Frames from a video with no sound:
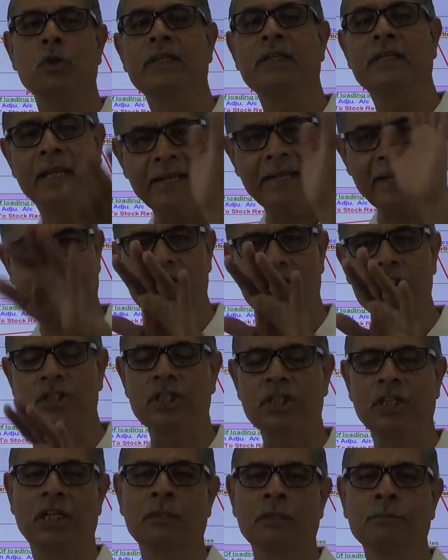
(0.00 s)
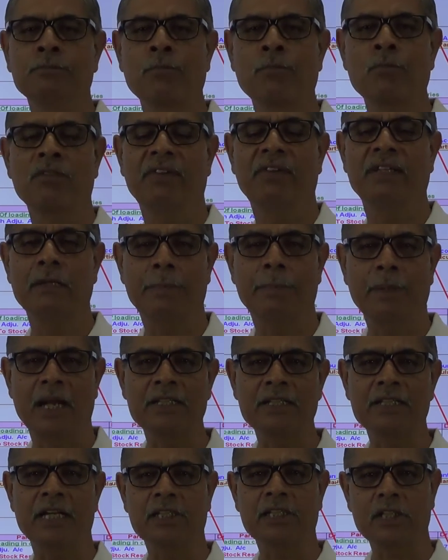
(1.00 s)
in the next year, when the
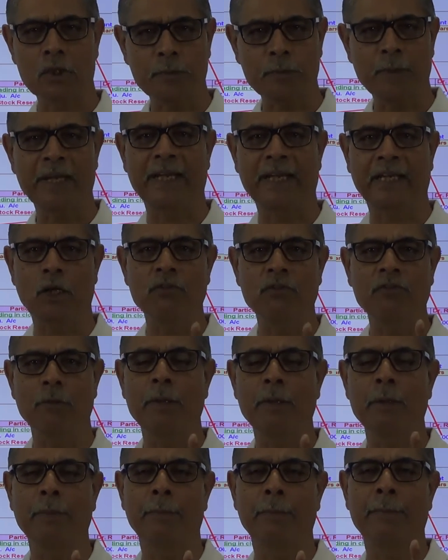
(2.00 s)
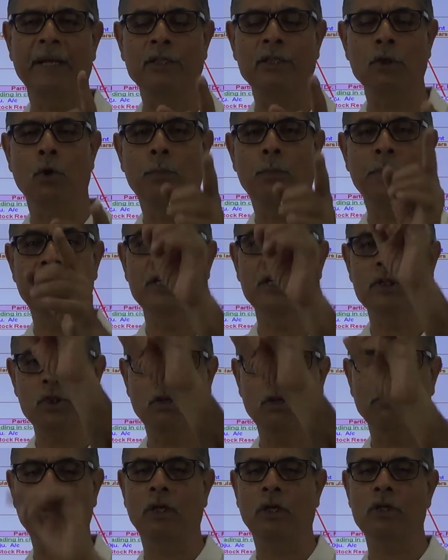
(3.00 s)
branch adjustment account will be prepared, the opening
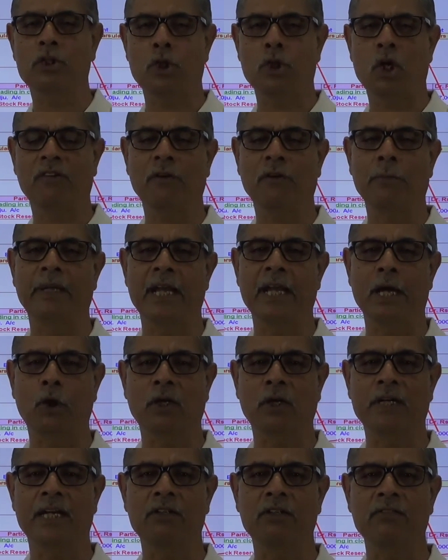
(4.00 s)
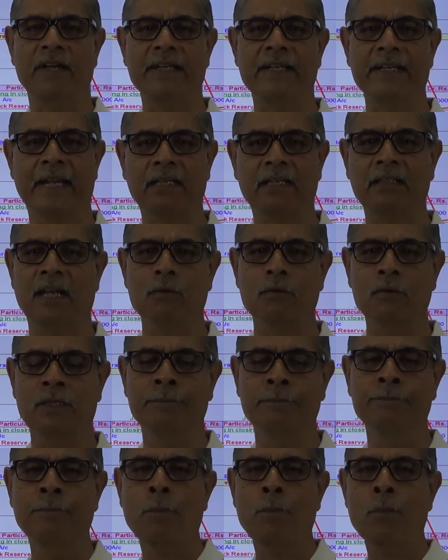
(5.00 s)
stock will be recorded
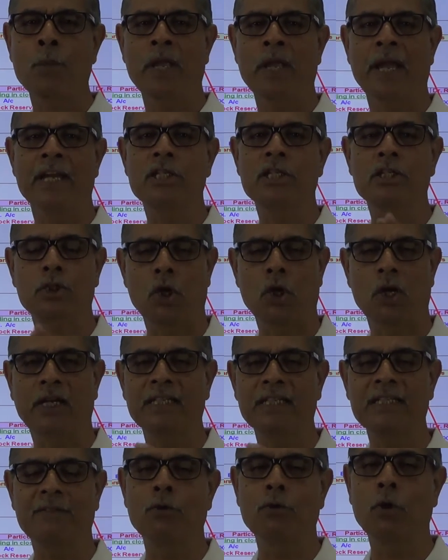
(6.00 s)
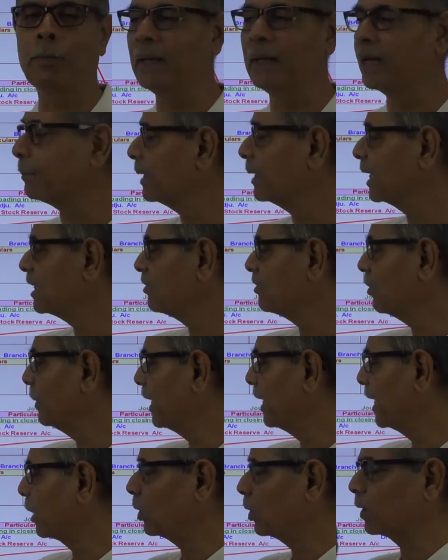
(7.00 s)
28,000 and stock reserve opening balance will be
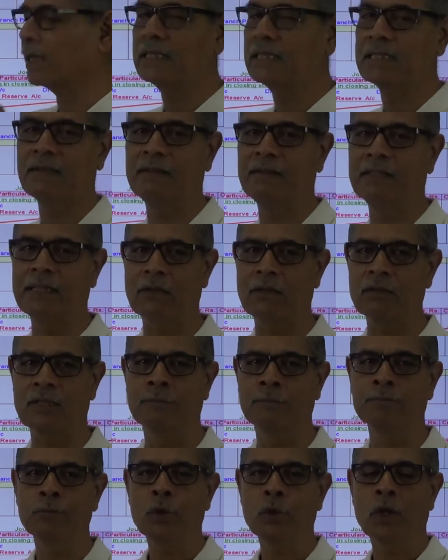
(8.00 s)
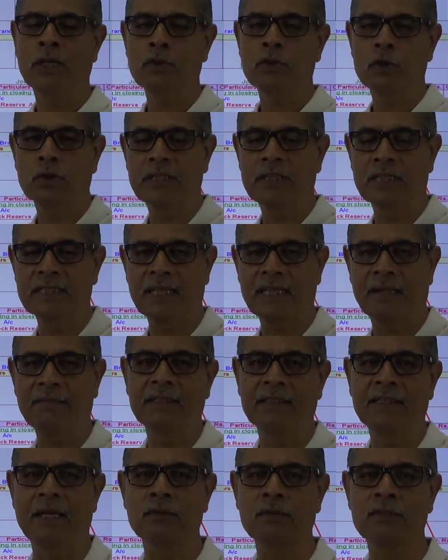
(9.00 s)
recorded 7,000. So this
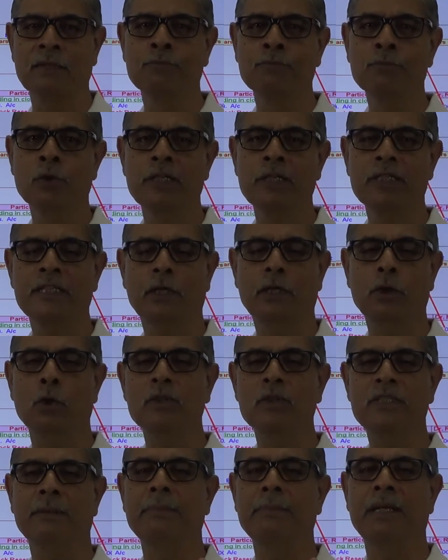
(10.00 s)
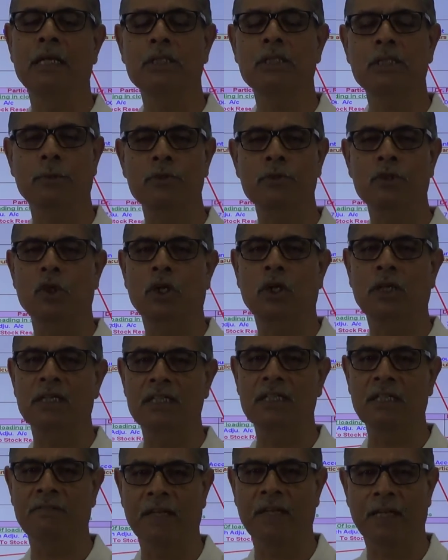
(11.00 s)
7,000 is the closing balance of stock
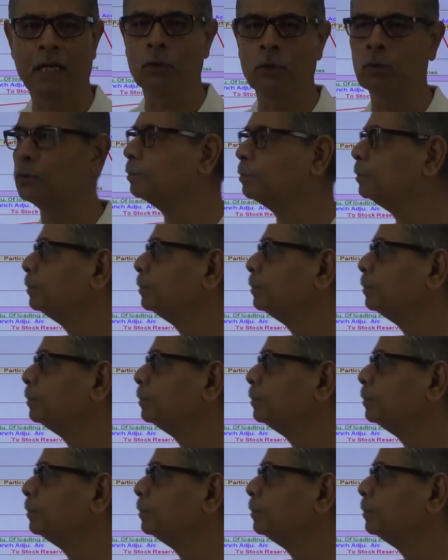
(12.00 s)
reserve account.